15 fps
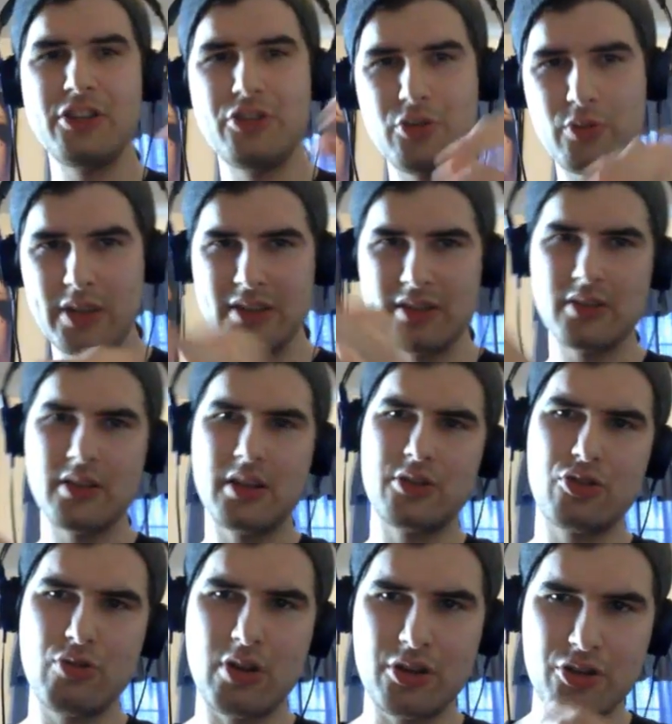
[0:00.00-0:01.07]
to it, a
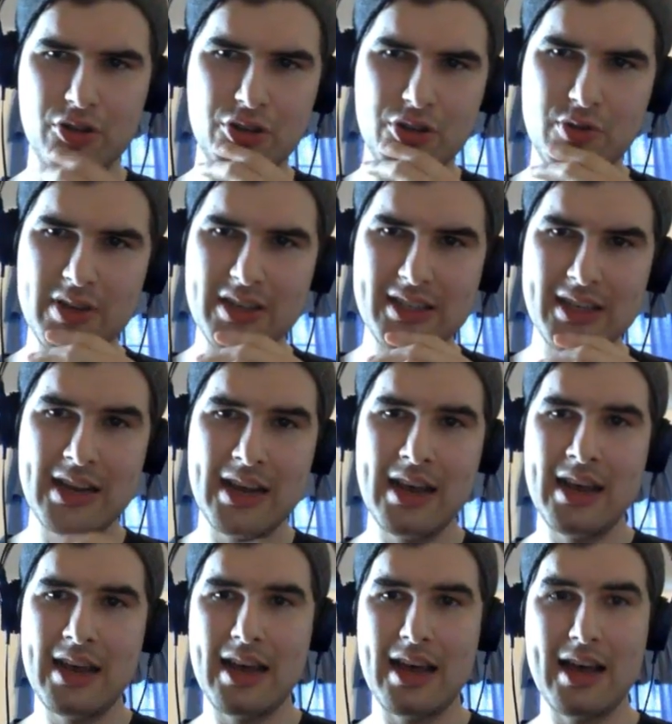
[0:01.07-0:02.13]
structure to it,
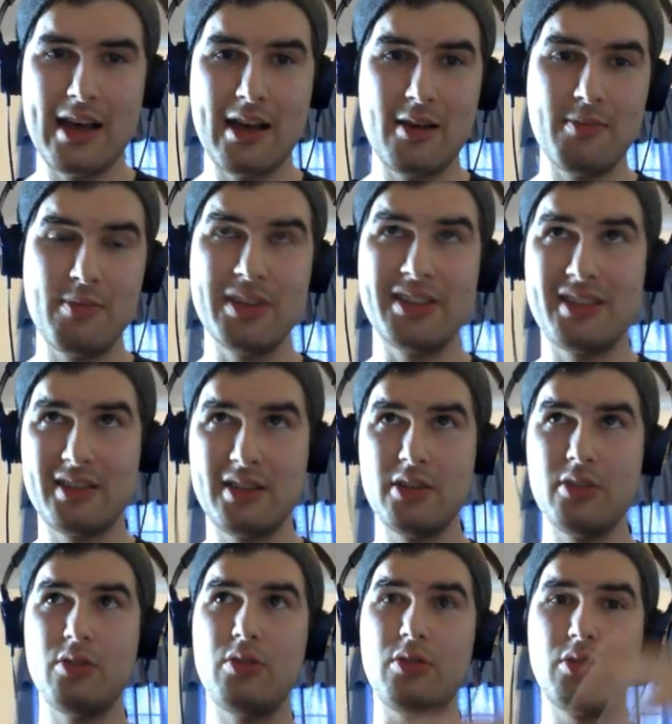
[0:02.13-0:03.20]
but
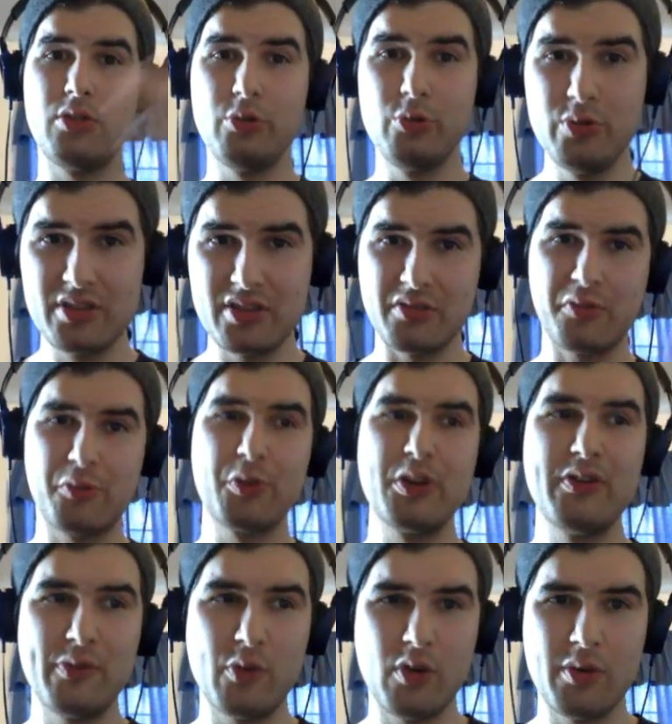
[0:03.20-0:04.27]
still loose and free
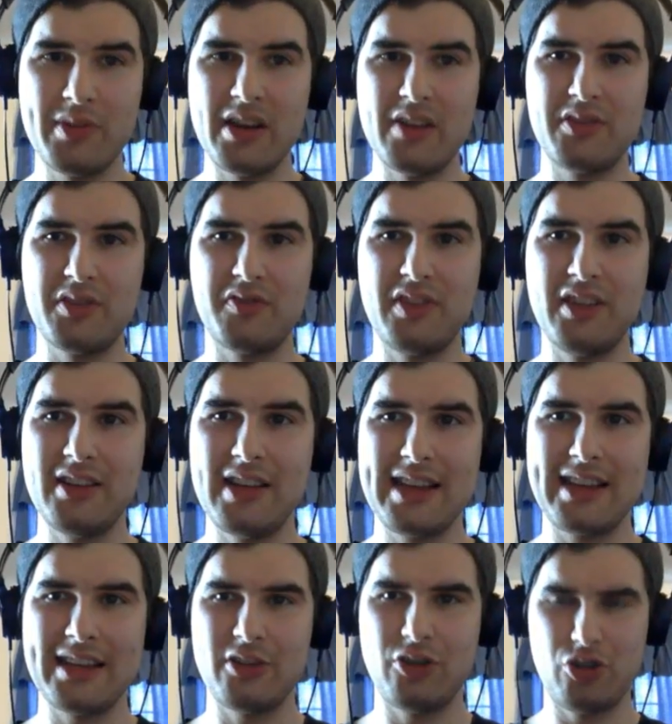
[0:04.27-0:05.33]
form enough to feel
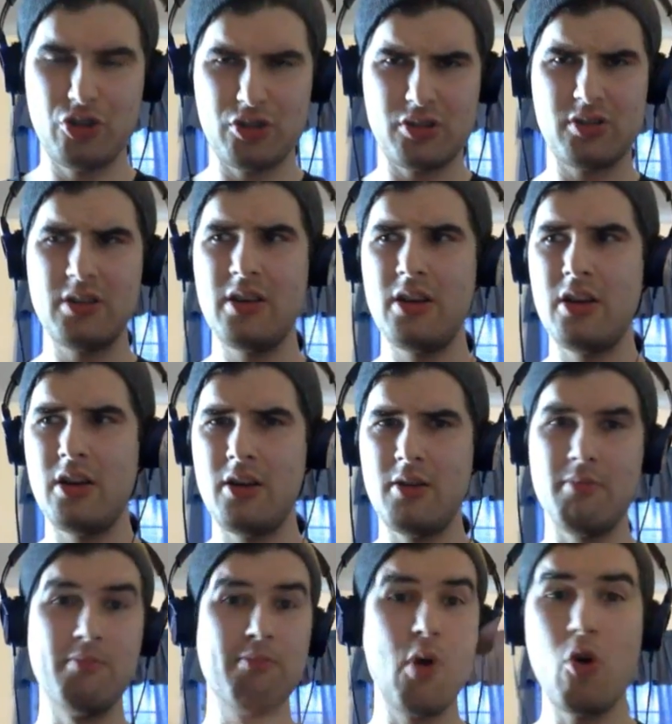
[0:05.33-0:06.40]
like it's just
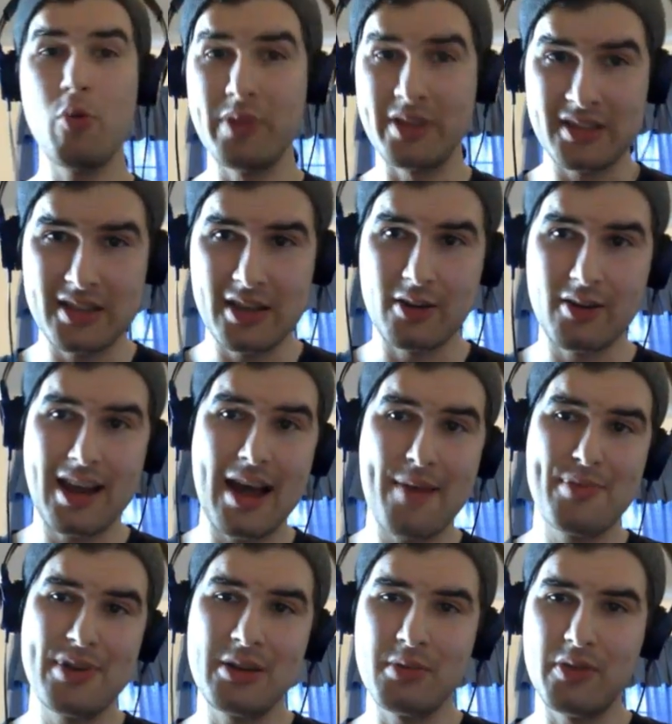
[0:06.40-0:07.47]
moments that are
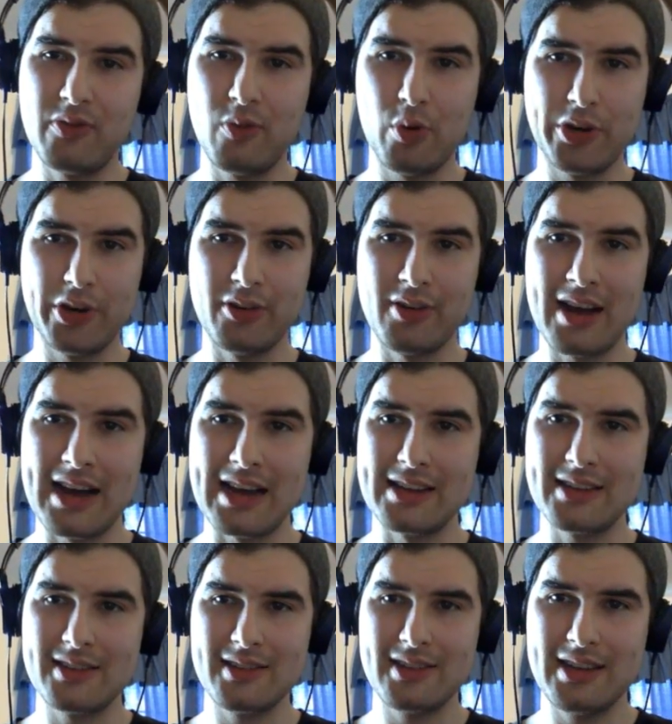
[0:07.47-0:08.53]
happening before your
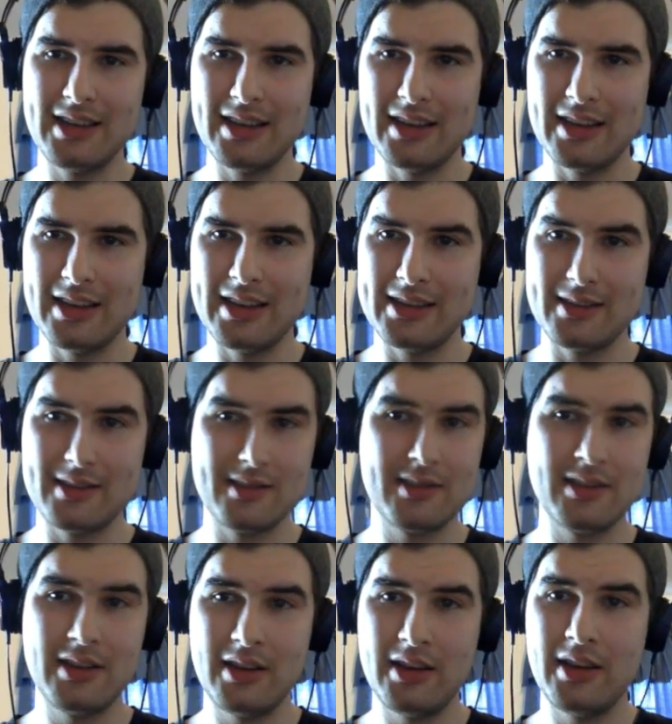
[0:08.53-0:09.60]
eyes. It's
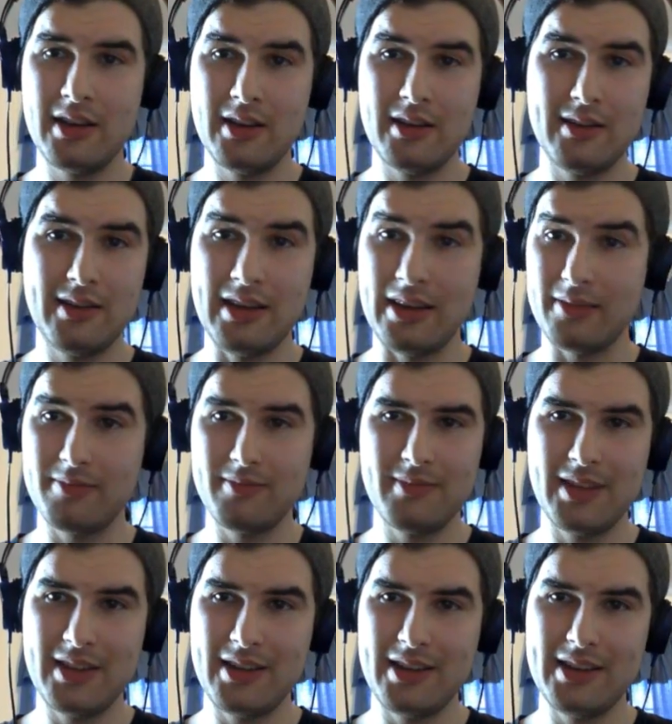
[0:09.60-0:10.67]

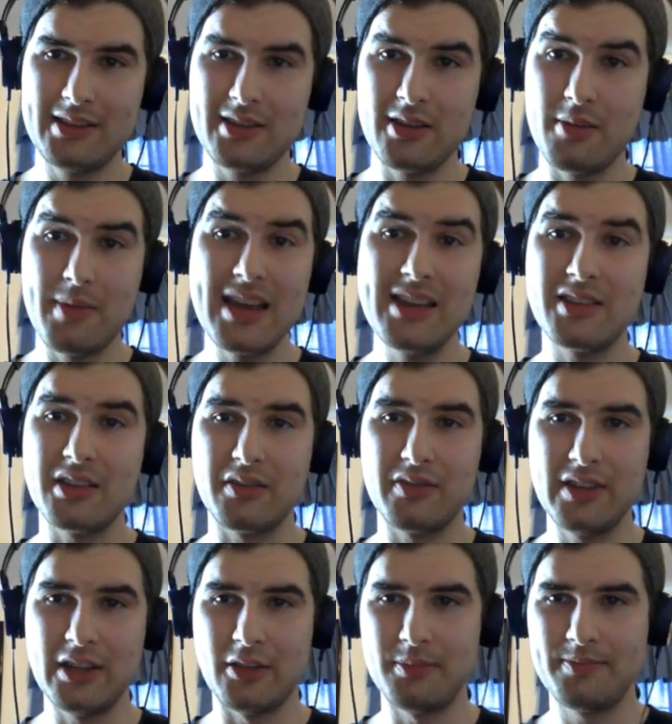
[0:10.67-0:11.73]
an amazing
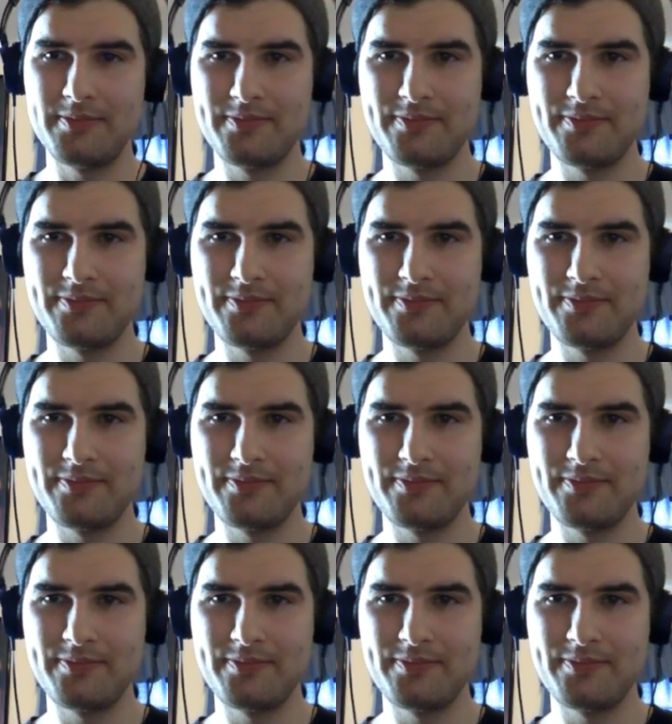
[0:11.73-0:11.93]
film.